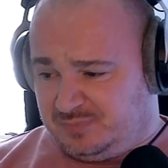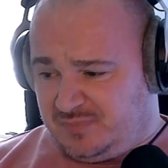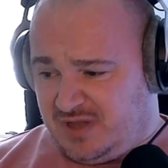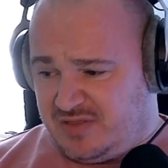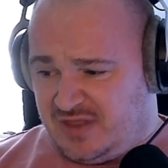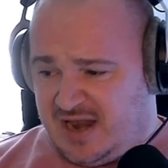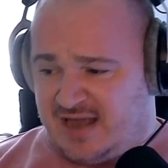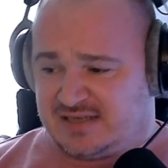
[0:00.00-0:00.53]

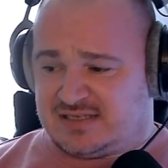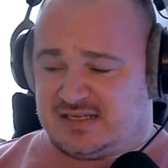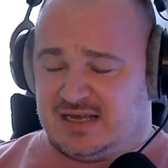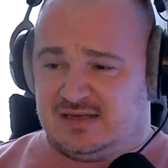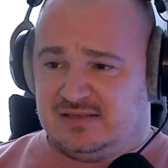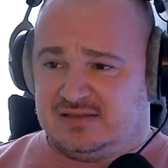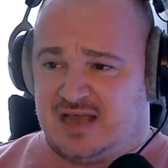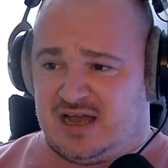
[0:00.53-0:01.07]
the next
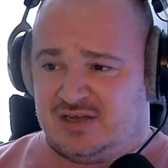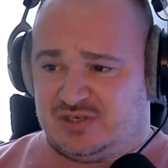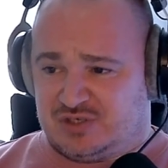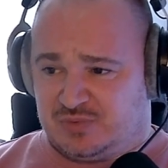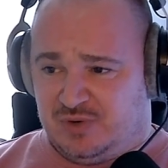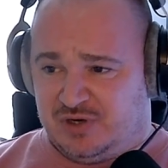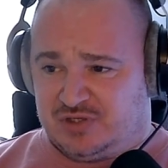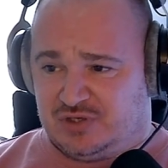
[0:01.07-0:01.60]
thing that I
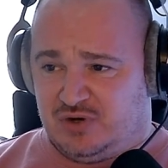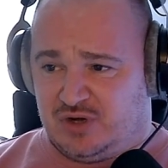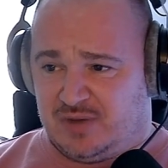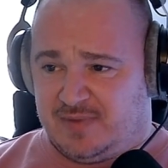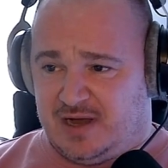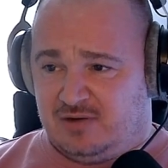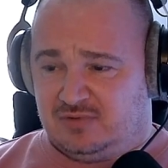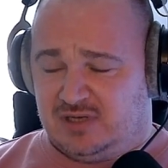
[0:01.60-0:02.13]
just want to talk
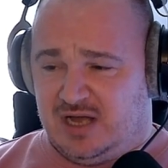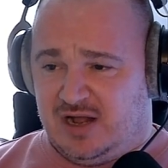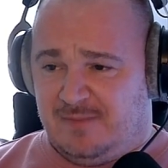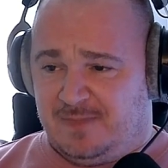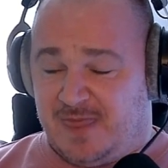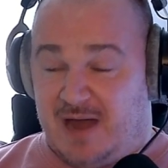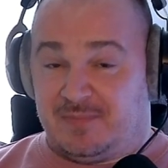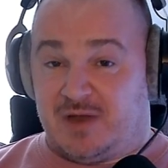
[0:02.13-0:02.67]
about,
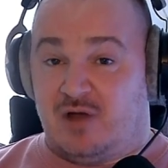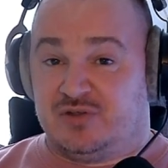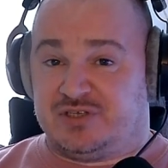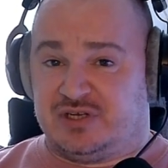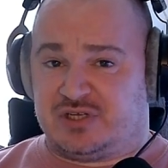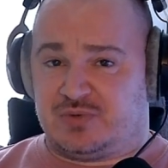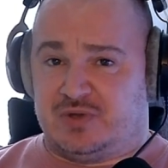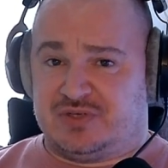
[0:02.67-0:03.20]
I'm going
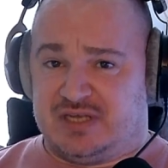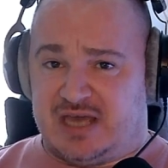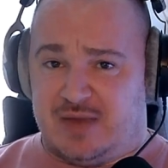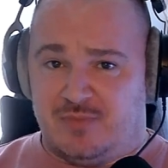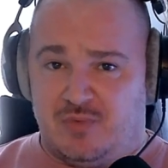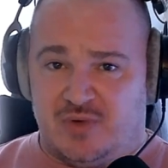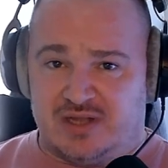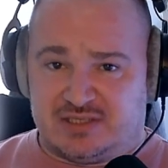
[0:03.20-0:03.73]
to the Swansea
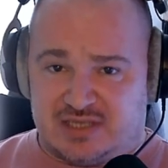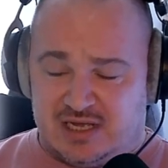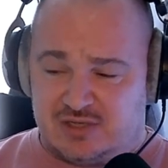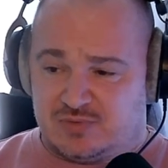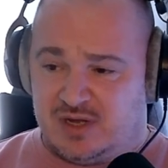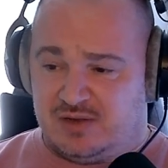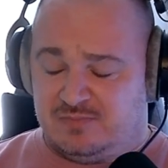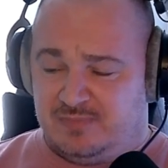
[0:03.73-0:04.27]
game on Wednesday
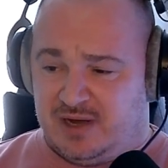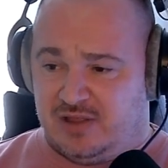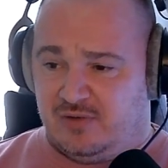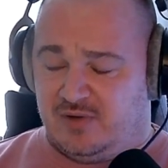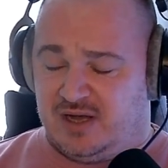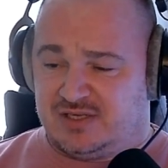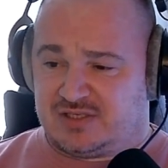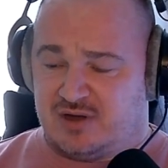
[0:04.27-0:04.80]
as well, by the
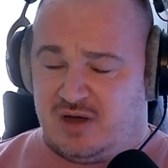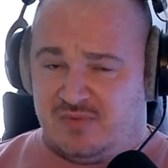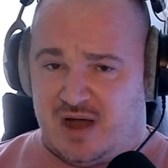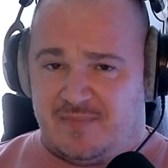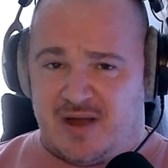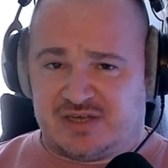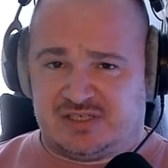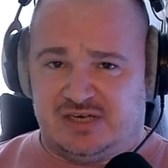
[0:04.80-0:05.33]
way. So
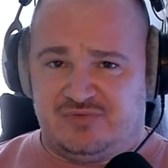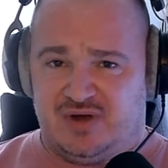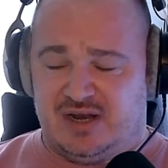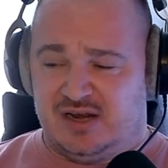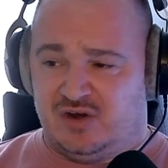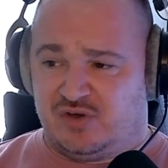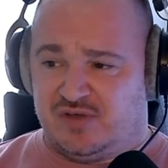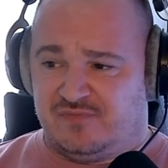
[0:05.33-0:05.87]
I'm actually
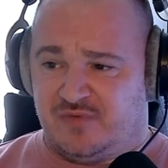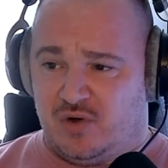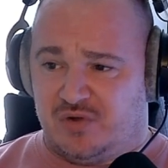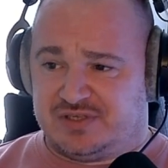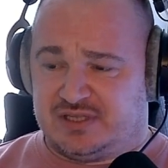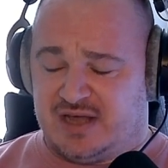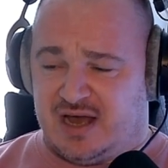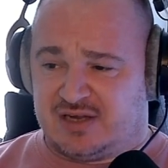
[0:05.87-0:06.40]
really looking
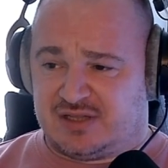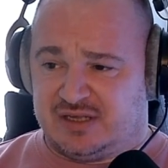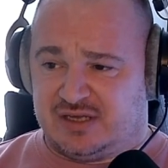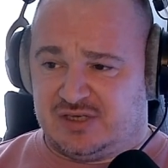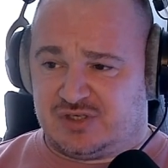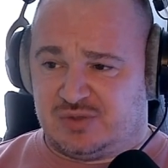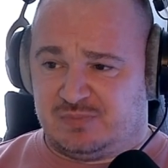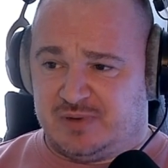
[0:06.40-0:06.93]
forward to that. I think
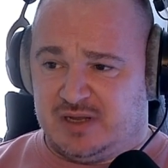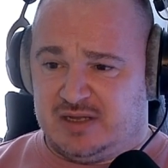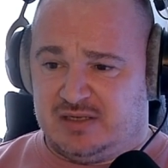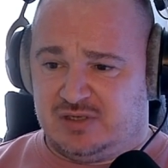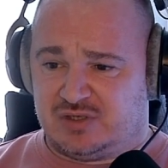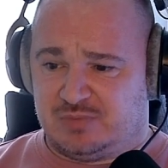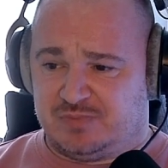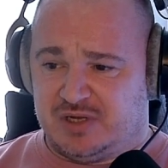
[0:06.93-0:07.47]
it should
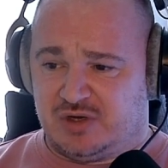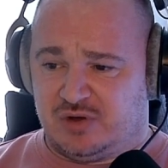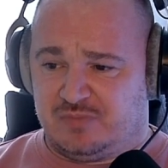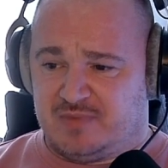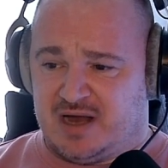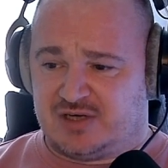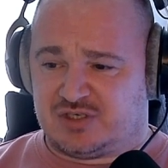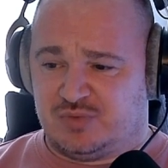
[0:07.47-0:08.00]
be a good
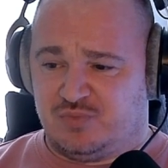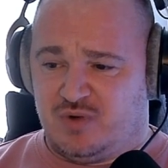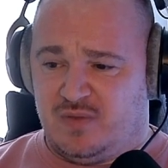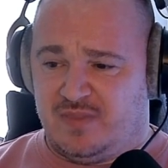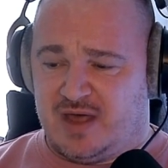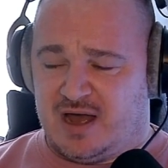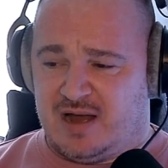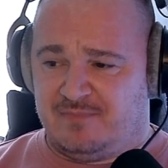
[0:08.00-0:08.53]
match, and
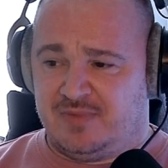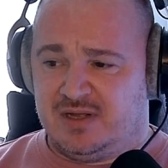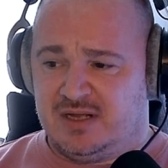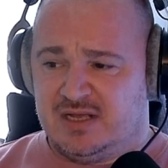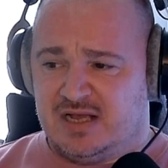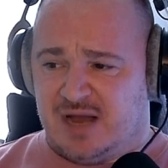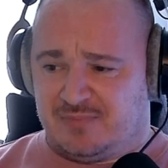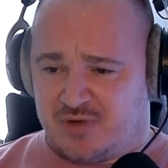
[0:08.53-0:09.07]
one that
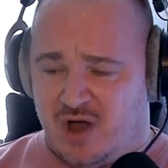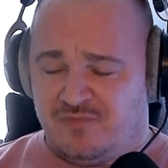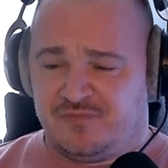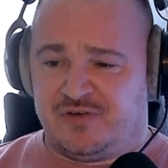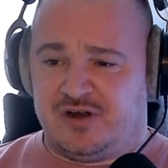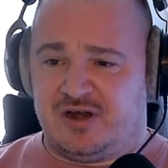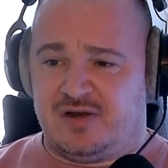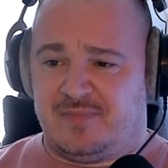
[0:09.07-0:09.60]
I'm
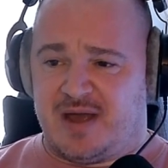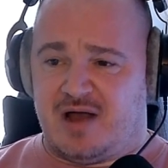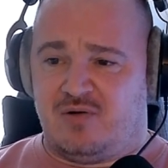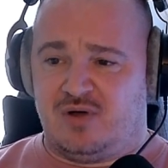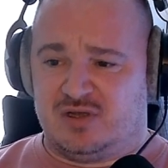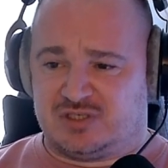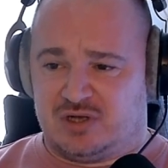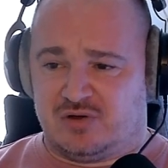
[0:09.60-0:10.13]
confident
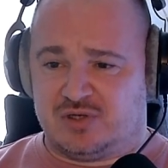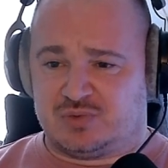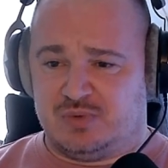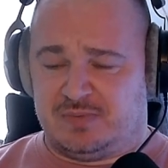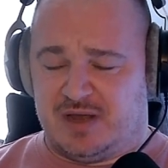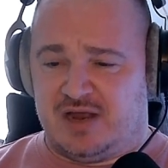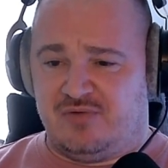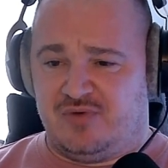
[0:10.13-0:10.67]
about as long as we
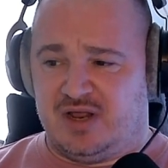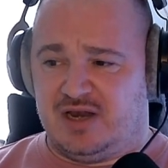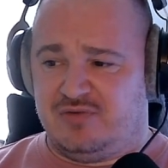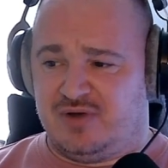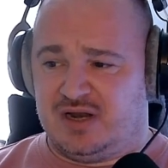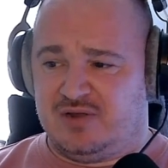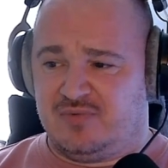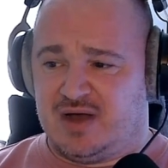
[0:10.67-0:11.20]
play really,
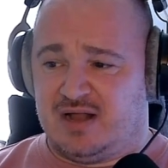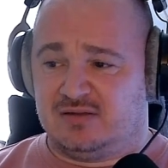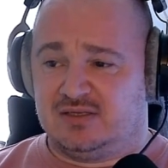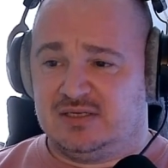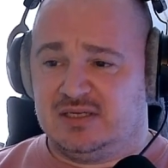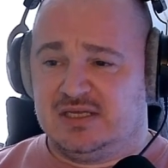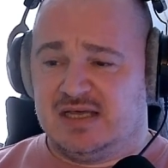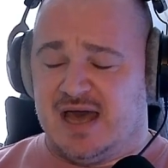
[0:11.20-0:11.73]
really well.
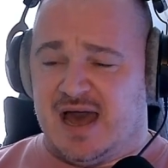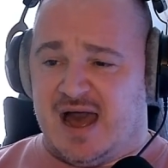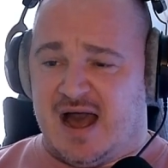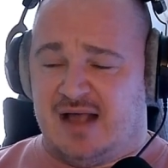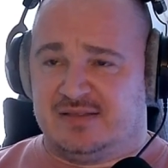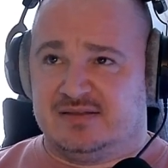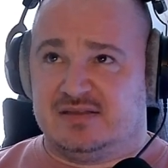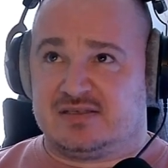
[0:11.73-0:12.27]

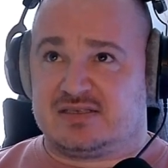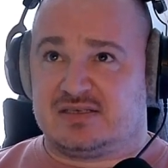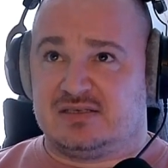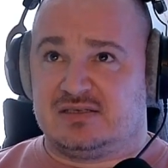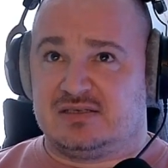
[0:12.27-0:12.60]
And